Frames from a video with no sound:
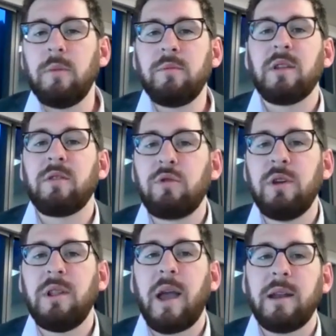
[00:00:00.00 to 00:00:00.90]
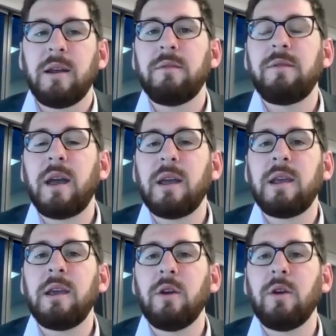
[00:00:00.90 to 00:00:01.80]
discretely identify it
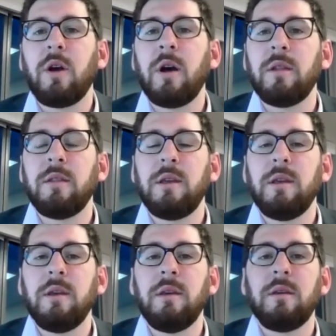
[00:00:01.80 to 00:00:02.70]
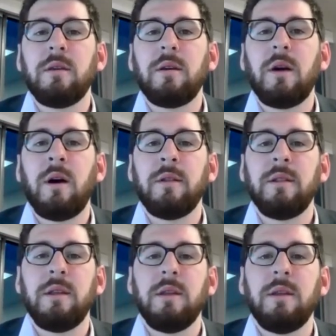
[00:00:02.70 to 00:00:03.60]
here on
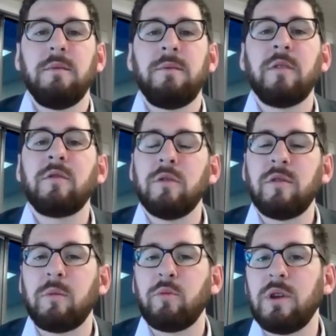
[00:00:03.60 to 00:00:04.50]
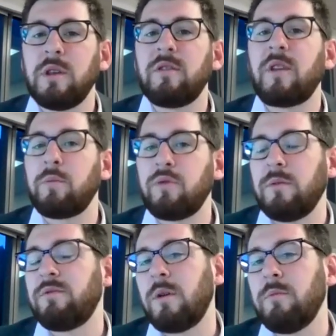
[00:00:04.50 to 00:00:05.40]
the fiscal summary separate
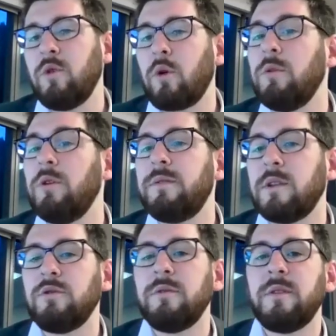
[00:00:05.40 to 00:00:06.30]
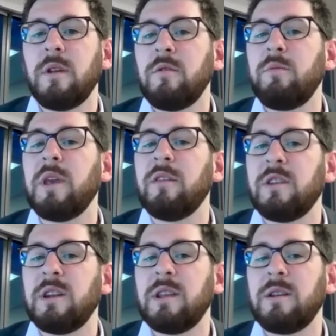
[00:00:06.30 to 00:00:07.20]
from normal federal funds because
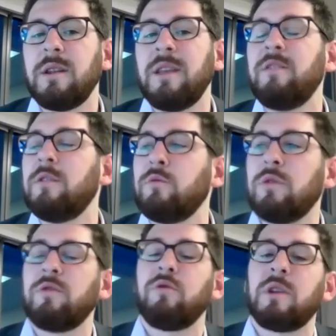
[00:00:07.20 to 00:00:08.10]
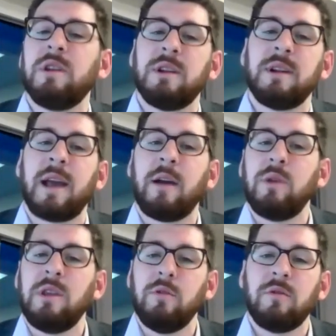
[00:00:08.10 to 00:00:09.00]
it isn't restricted in how we
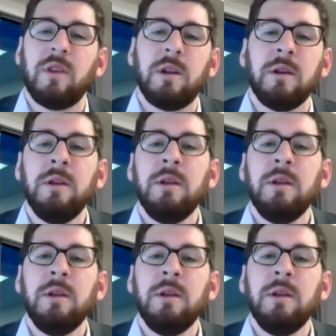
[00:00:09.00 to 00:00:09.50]
use it.